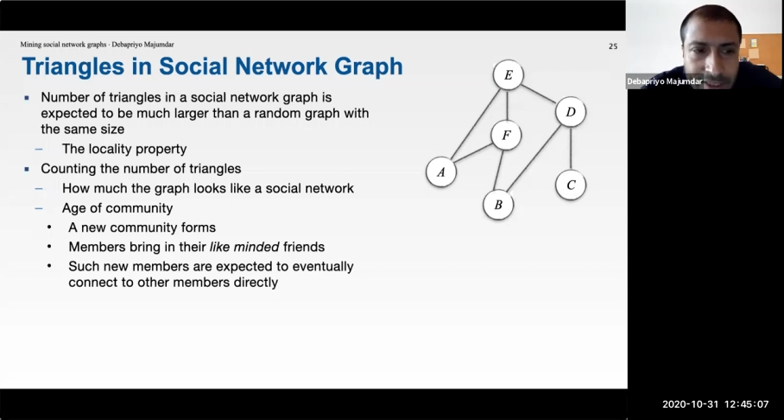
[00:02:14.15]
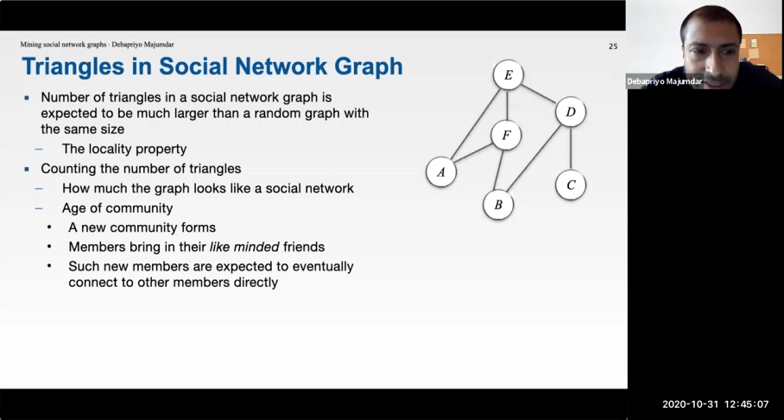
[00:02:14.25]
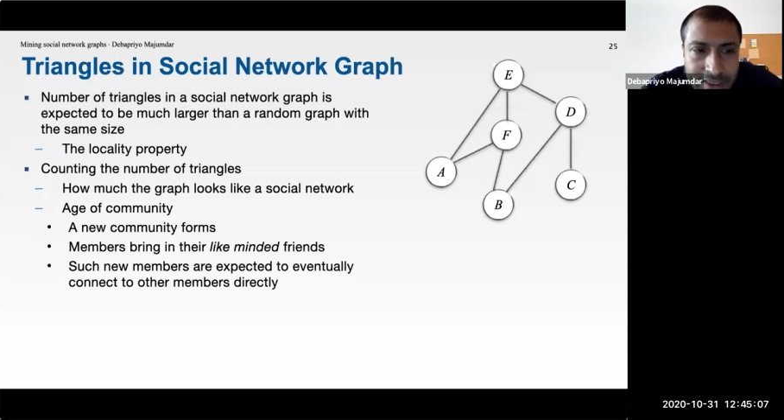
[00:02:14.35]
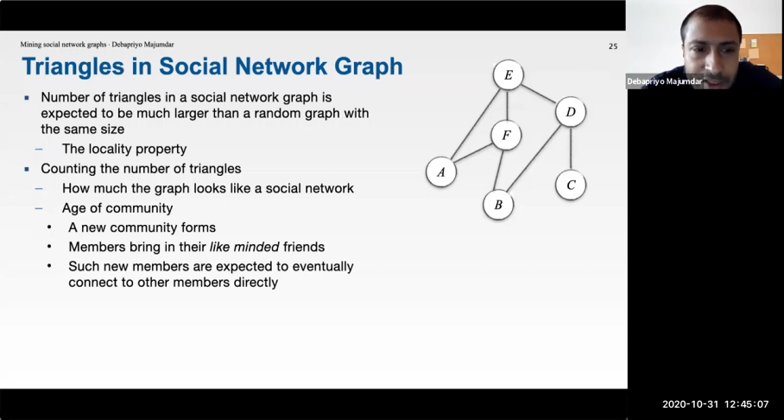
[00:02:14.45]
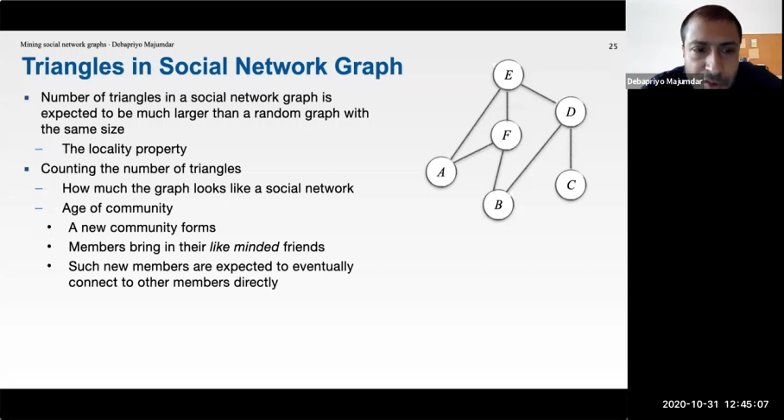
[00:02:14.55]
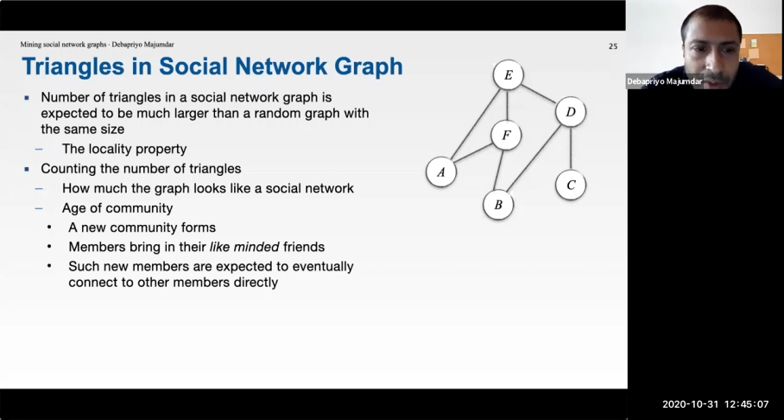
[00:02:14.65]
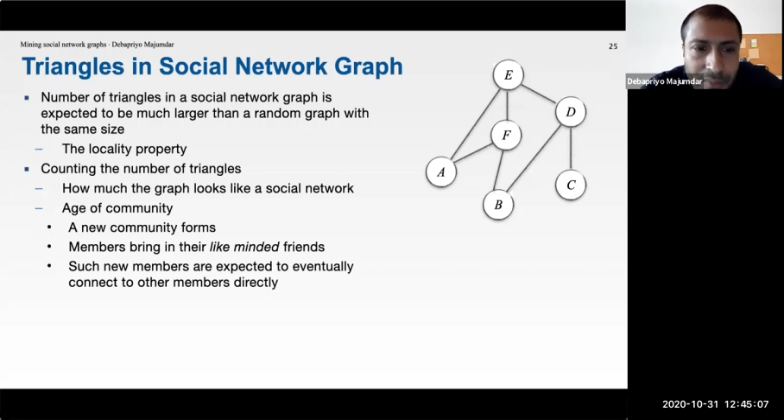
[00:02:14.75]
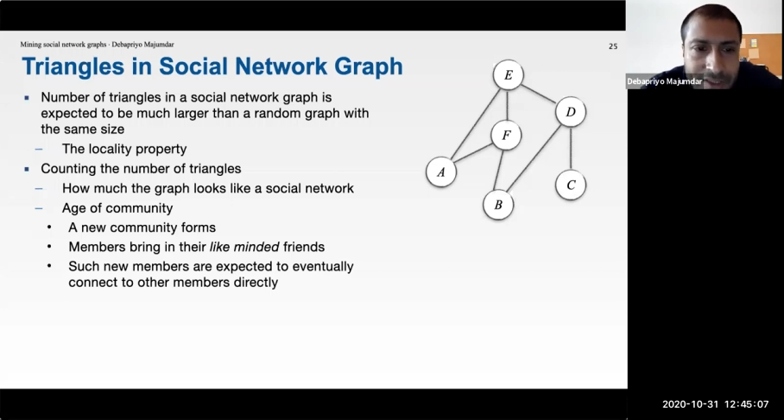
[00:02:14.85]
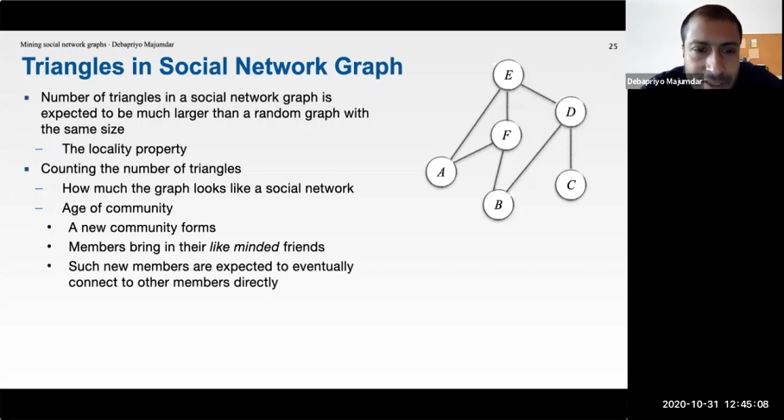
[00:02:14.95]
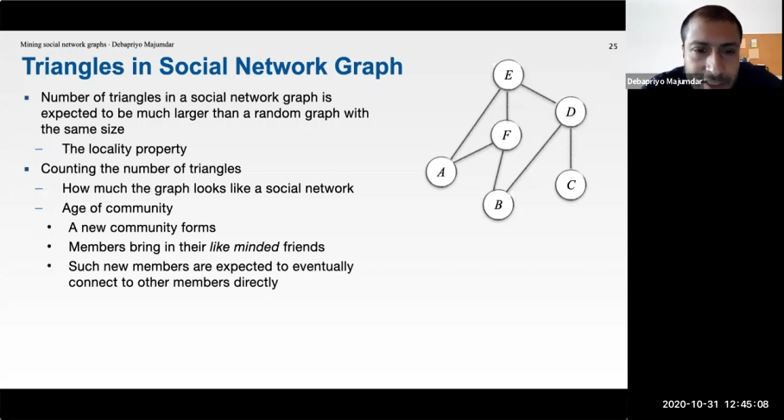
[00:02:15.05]
such new
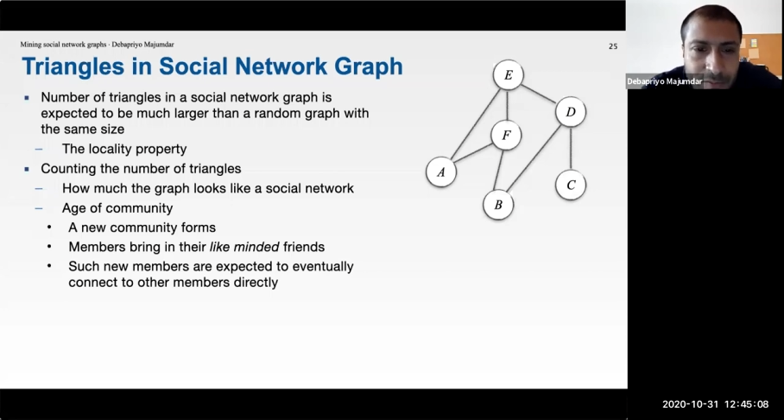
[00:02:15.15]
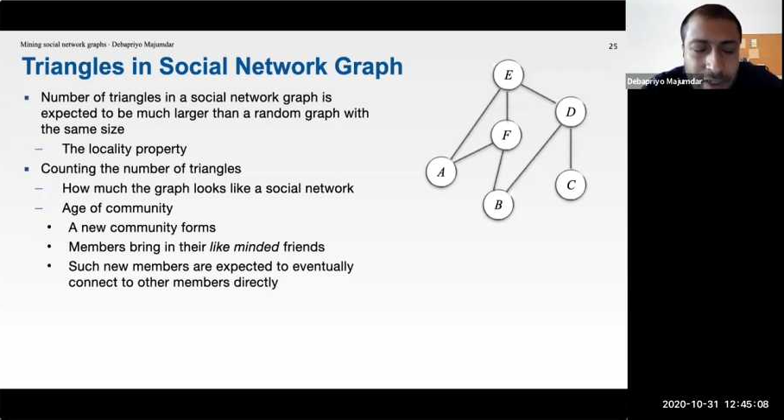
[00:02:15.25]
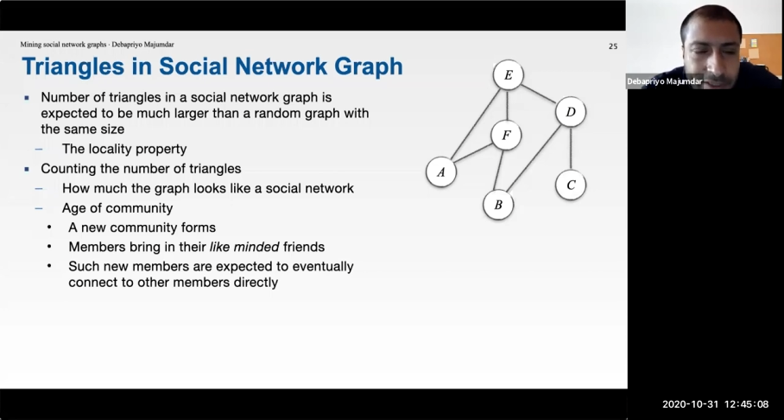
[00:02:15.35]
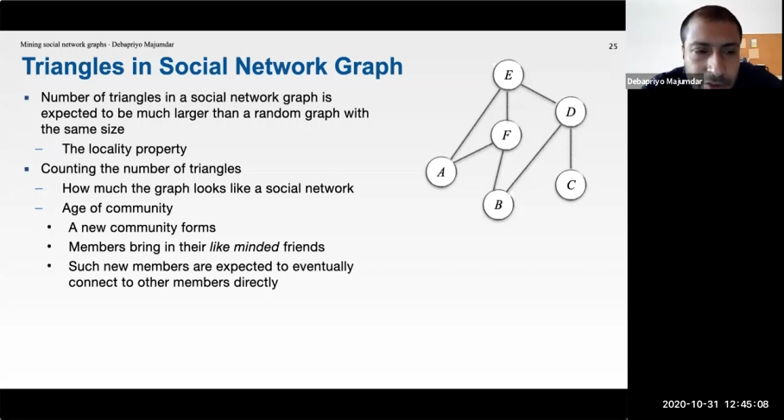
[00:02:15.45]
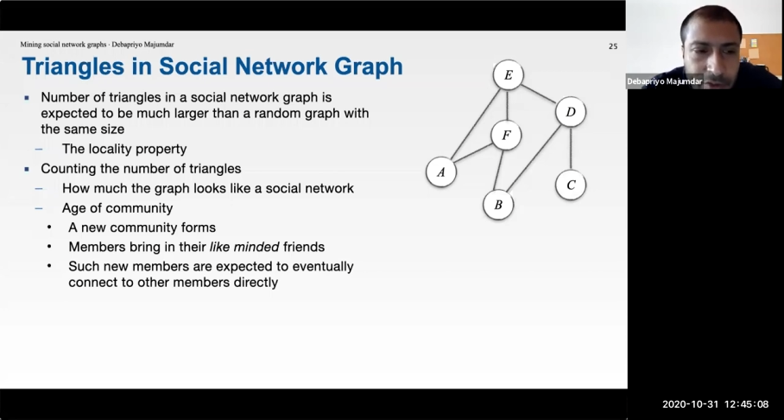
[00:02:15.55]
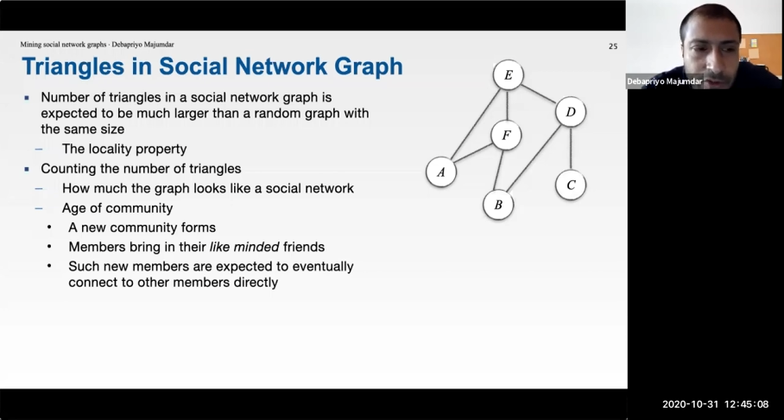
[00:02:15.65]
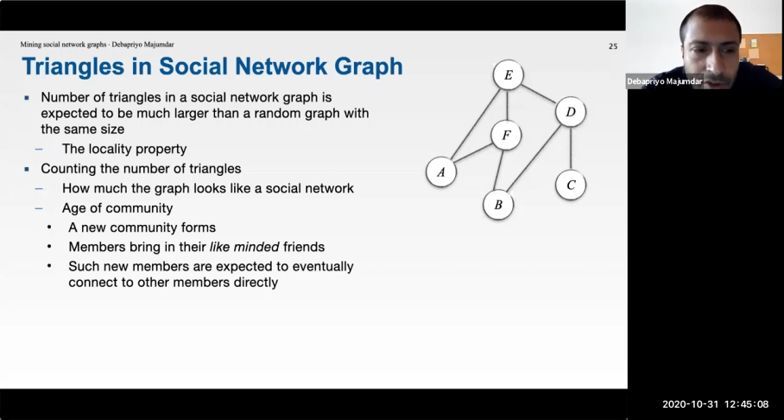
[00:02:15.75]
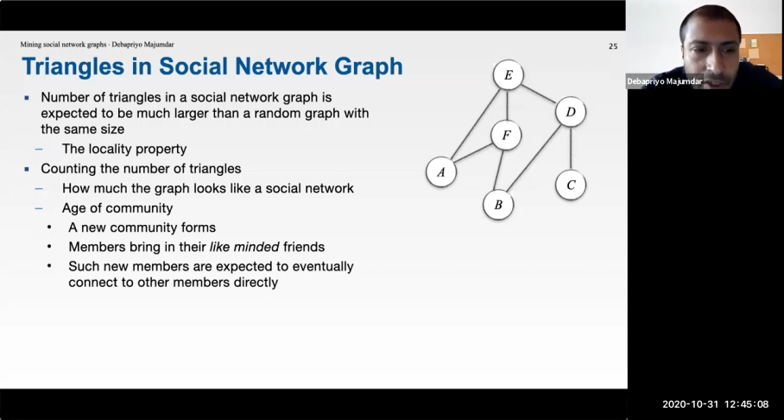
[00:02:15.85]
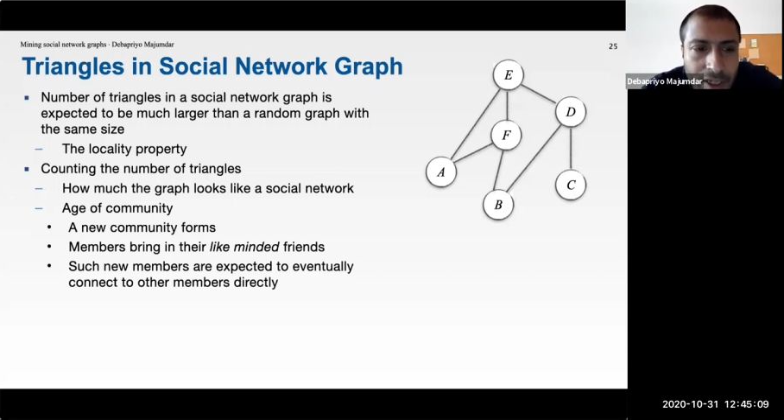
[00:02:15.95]
members are expected to